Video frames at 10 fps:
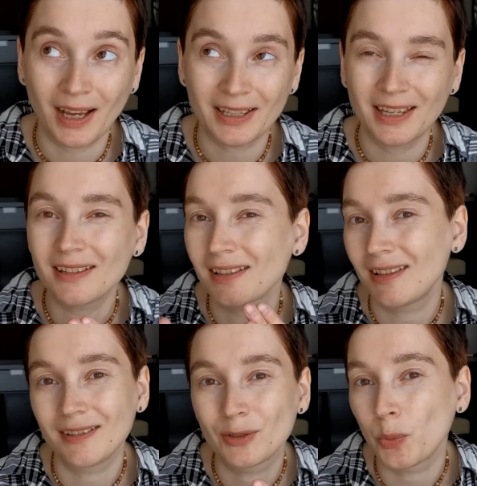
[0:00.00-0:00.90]
I guess
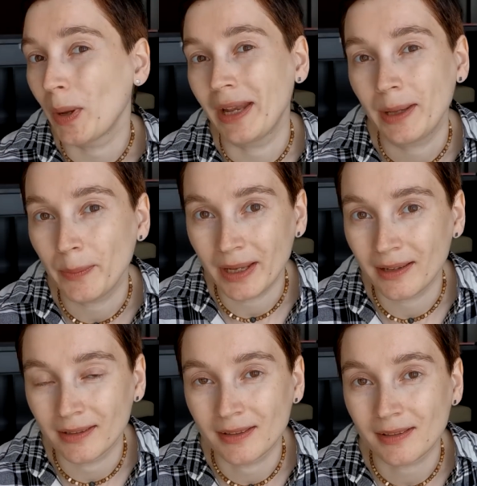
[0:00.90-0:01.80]
in 20
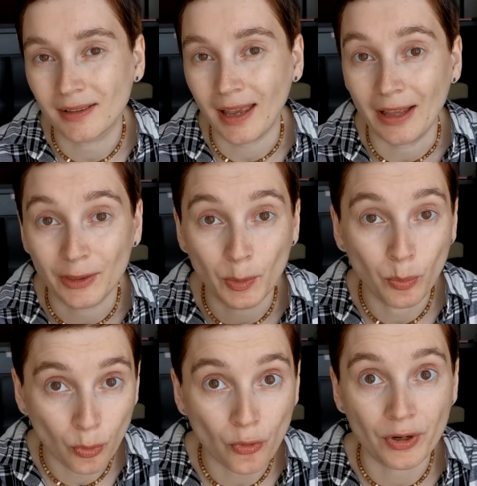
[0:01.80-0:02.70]
minutes, and the
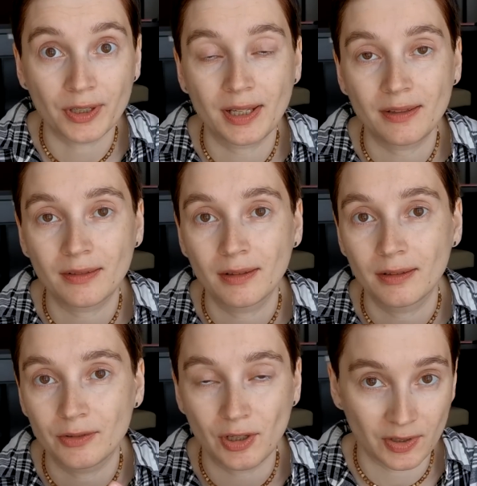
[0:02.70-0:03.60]
boarding
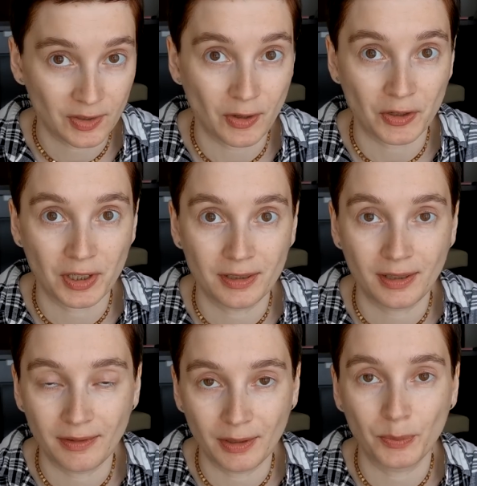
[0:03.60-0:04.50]
just
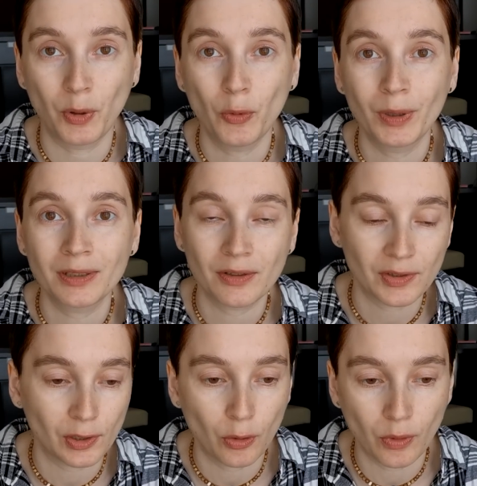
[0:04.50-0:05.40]
started at that moment,
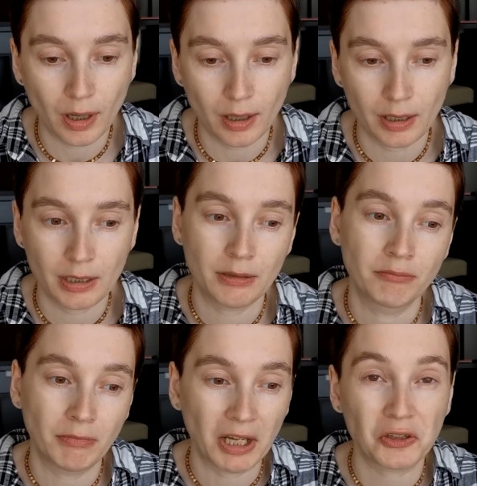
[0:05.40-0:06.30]
so I
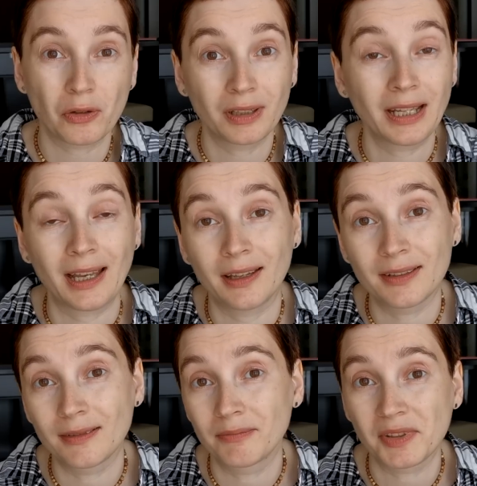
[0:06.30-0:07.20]
actually
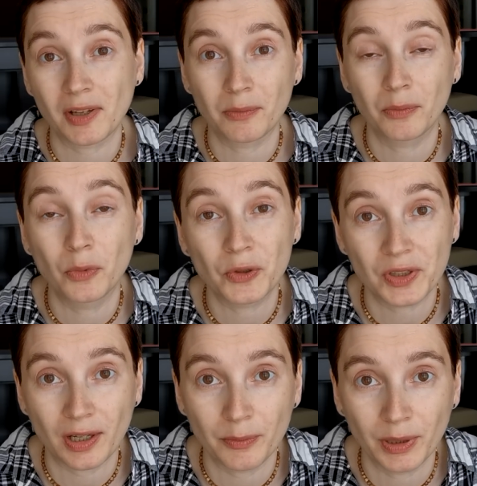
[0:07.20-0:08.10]
had some more
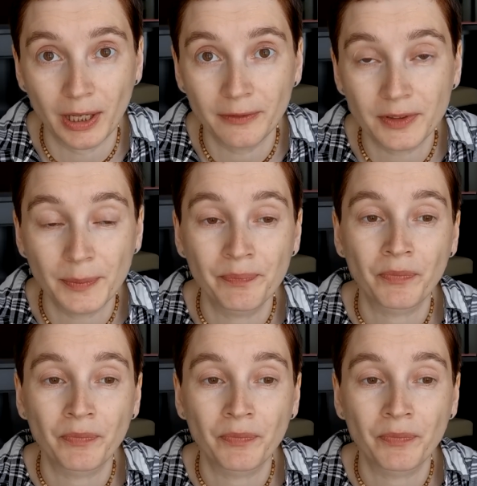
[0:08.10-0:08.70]
time left.